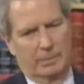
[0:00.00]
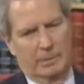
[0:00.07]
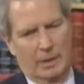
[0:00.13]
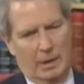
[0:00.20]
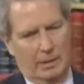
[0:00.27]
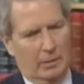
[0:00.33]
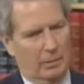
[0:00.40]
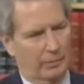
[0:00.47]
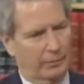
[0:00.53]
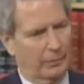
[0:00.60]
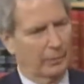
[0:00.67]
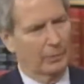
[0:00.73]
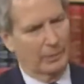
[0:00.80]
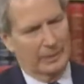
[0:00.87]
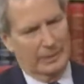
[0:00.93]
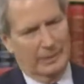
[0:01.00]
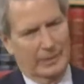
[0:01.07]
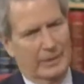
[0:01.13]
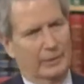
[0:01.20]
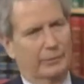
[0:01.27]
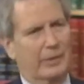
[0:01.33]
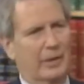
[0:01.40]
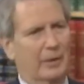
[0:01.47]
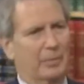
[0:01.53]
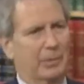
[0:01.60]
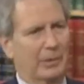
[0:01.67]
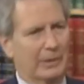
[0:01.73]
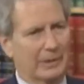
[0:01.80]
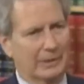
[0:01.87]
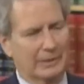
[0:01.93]
god-awful health care
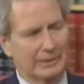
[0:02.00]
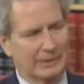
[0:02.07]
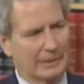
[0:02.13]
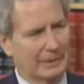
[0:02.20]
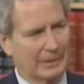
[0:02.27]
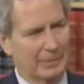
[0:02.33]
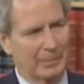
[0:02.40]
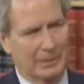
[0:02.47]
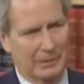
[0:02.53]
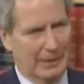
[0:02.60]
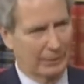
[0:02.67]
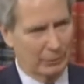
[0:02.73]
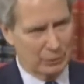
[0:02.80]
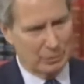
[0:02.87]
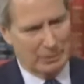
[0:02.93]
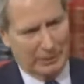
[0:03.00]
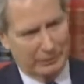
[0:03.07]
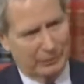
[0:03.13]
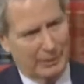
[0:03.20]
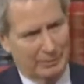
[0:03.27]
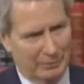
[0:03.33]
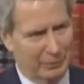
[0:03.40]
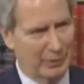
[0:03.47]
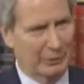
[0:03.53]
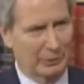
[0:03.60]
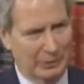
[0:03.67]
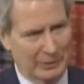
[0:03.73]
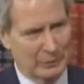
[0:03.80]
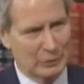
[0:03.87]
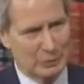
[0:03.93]
plan? And I mean that respectfully. I'm a very
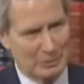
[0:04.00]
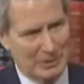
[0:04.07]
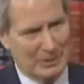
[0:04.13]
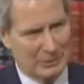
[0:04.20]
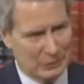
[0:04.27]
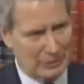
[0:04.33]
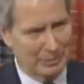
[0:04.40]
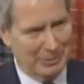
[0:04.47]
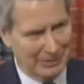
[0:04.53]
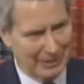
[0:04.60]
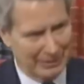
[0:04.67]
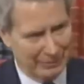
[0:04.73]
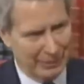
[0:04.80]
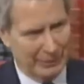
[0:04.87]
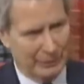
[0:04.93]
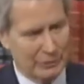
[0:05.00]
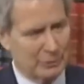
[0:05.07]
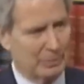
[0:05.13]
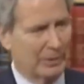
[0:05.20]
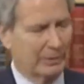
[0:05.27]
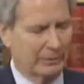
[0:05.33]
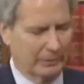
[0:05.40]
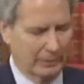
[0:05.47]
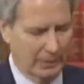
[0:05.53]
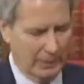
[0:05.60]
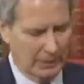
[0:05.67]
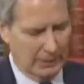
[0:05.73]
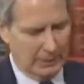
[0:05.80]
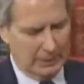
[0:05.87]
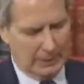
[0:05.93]
religious man, so I meant that very respectful.
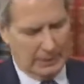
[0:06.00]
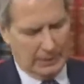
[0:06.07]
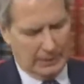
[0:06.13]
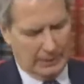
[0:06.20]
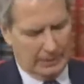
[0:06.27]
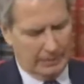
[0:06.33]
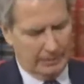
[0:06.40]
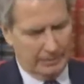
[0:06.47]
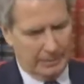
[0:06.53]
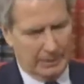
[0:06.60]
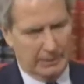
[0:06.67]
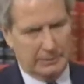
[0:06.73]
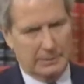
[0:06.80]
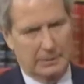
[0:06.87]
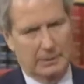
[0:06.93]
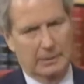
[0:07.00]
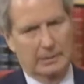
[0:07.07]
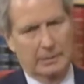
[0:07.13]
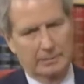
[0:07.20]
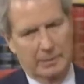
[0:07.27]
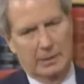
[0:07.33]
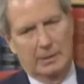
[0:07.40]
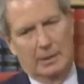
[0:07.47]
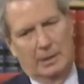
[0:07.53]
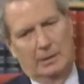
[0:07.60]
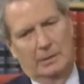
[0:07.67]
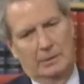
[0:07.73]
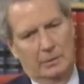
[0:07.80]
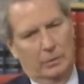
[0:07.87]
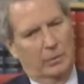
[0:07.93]
But
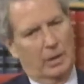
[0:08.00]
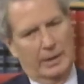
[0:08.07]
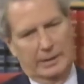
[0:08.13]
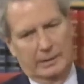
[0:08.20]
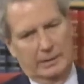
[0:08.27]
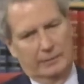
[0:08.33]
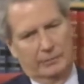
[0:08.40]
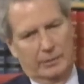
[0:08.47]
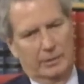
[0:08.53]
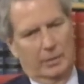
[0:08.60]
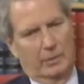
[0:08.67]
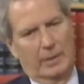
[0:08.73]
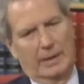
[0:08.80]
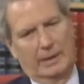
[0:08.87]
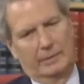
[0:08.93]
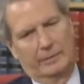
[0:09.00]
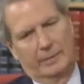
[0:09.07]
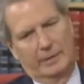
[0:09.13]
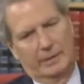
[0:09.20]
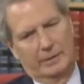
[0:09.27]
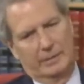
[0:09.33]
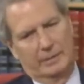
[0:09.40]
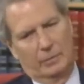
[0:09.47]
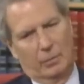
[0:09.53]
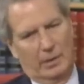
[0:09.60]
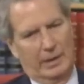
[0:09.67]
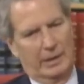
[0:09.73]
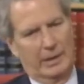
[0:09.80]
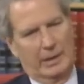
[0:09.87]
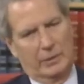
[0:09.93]
you're right. If you don't have the
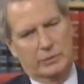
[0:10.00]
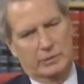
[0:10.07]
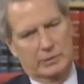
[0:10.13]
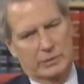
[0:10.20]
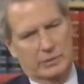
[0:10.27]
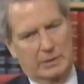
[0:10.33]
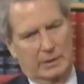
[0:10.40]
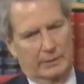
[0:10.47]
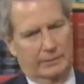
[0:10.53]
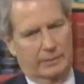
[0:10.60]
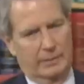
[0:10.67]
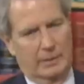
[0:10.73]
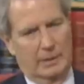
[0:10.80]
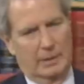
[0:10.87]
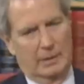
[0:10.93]
White House itself